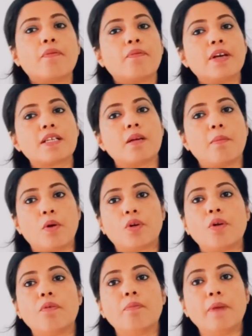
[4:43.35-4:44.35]
a fixed
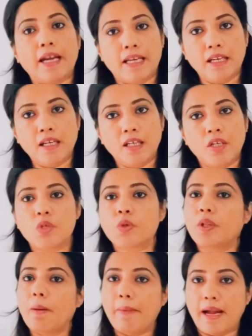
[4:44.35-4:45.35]
amount of money
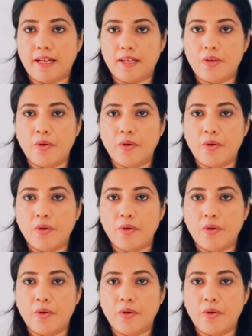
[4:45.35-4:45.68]
to the bank.